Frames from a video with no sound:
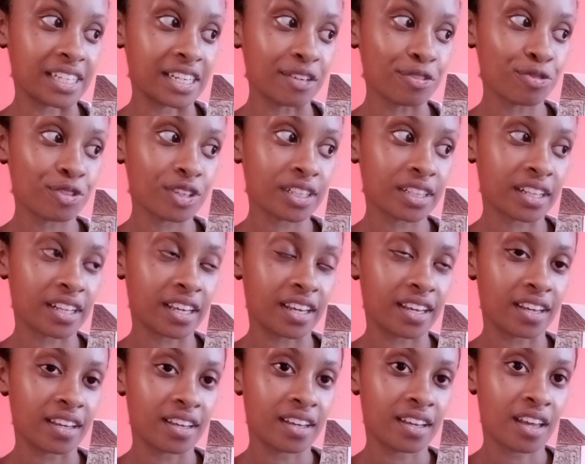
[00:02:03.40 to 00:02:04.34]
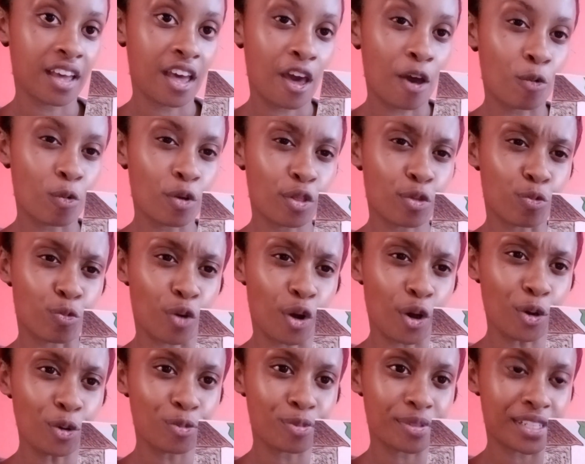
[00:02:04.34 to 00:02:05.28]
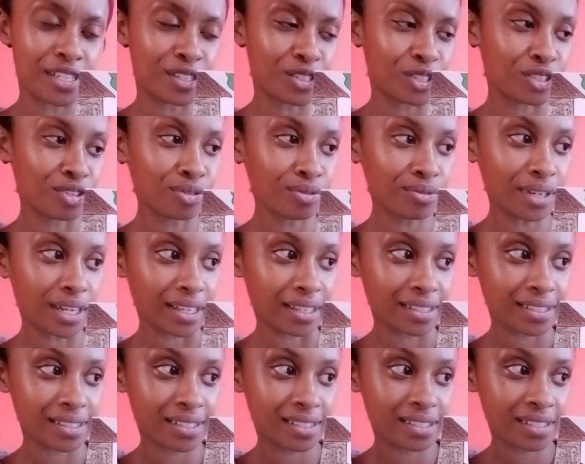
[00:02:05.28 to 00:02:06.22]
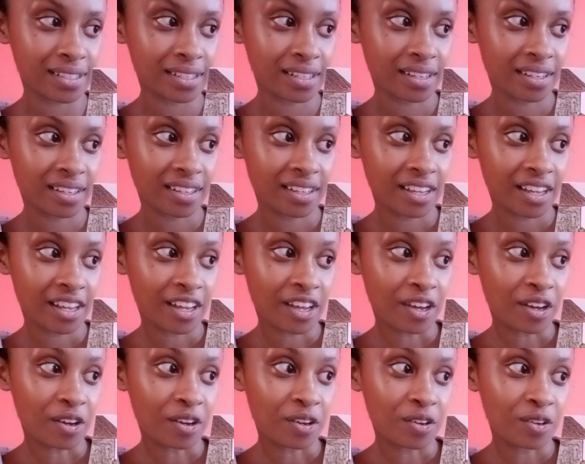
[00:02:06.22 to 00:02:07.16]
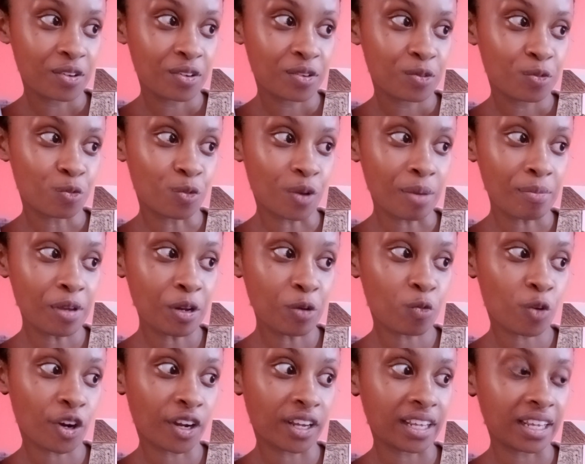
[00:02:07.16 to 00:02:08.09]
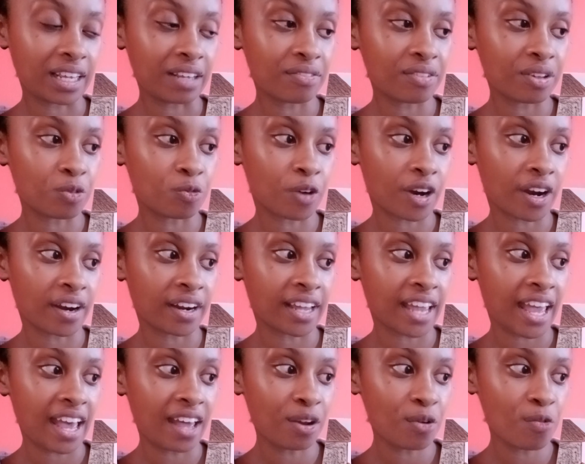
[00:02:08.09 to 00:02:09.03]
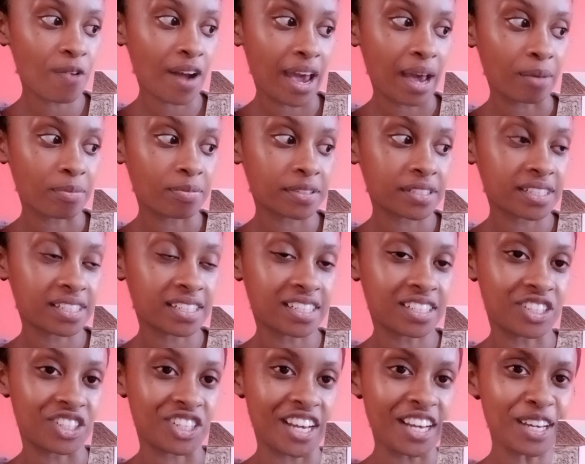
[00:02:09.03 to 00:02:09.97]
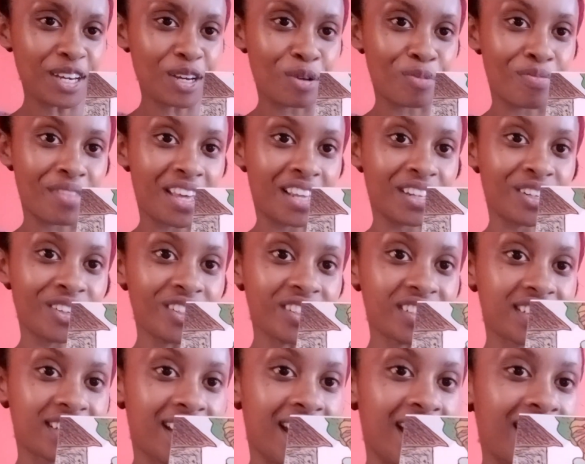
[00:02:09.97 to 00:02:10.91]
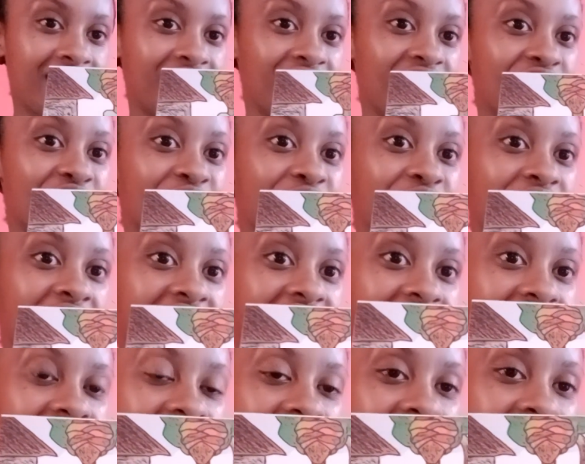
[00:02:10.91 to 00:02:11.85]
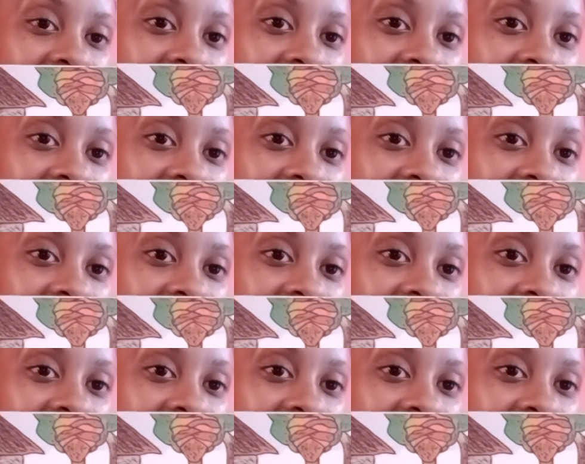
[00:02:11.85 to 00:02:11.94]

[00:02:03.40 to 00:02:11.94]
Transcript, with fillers: differently, with robes and tunics. Women were even wearing head wraps. To Jacob, they looked kind of funny.